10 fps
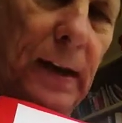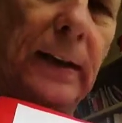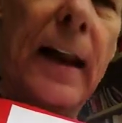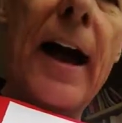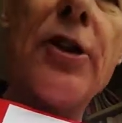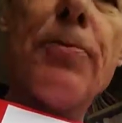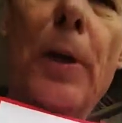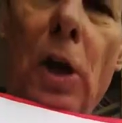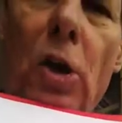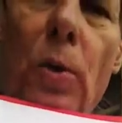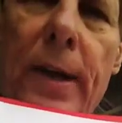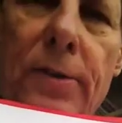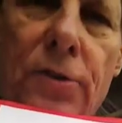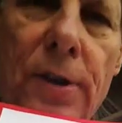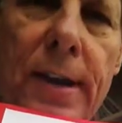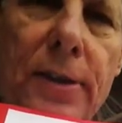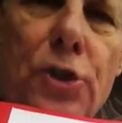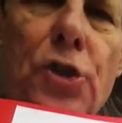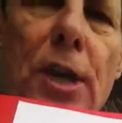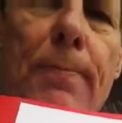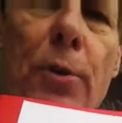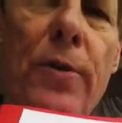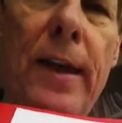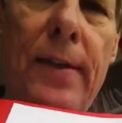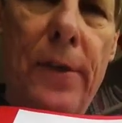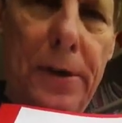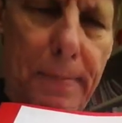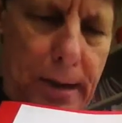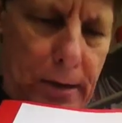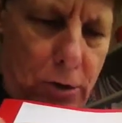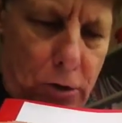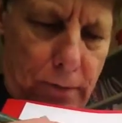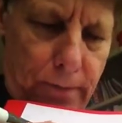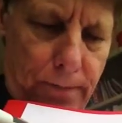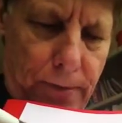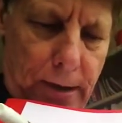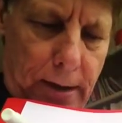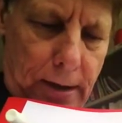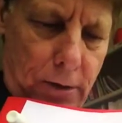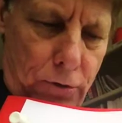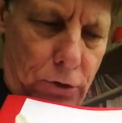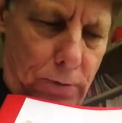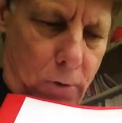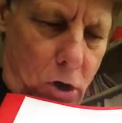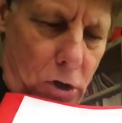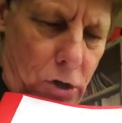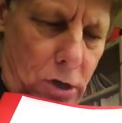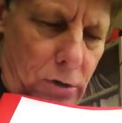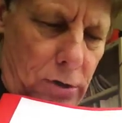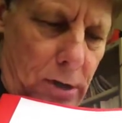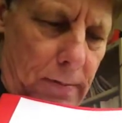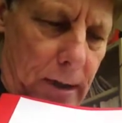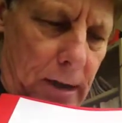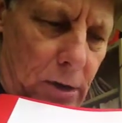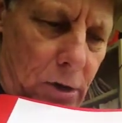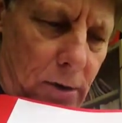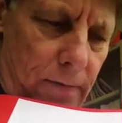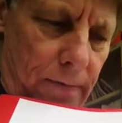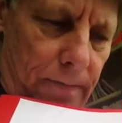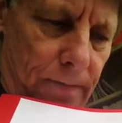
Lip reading: lies below and slants steeper than the demand curve. Here's the demand curve,